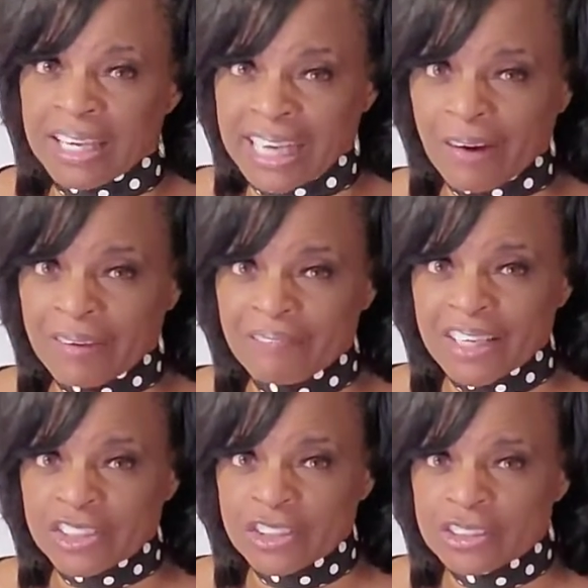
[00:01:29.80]
Now,
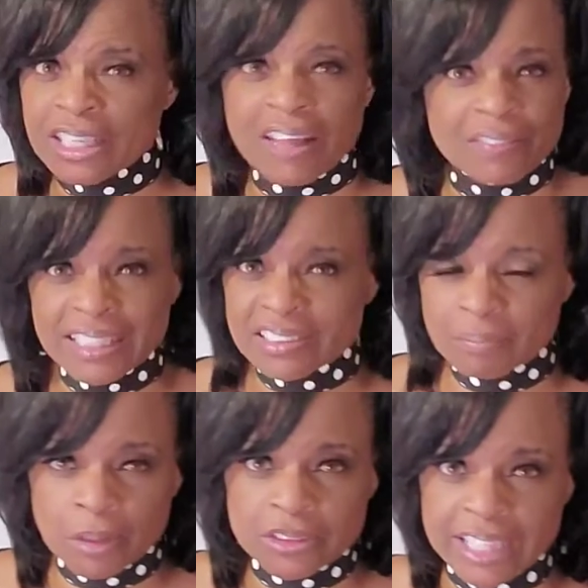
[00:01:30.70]
evictions, that's the
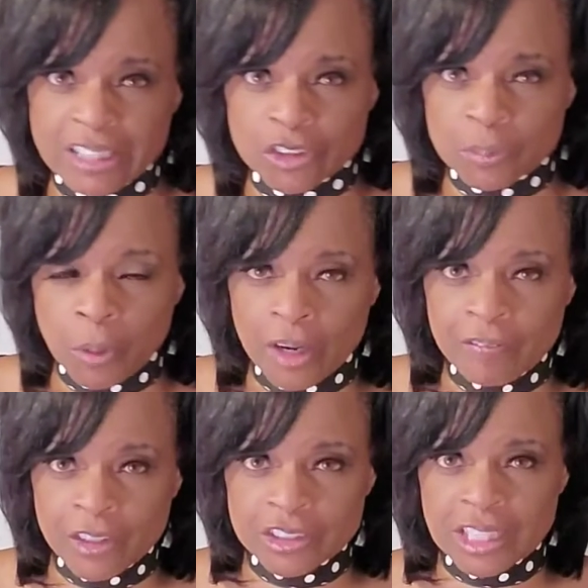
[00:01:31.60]
most dangerous part
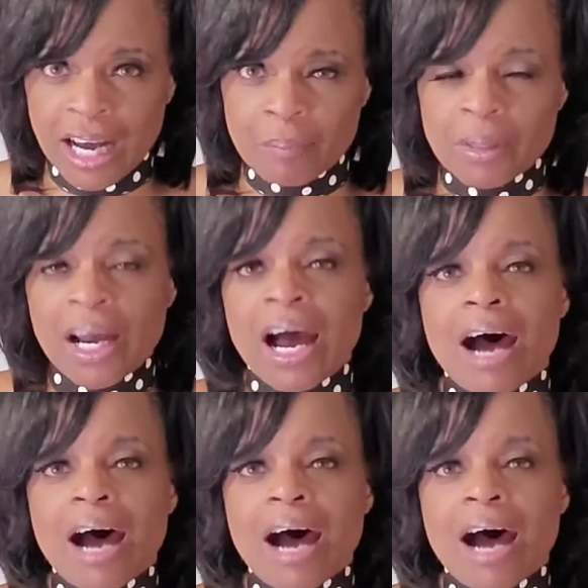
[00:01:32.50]
of your job.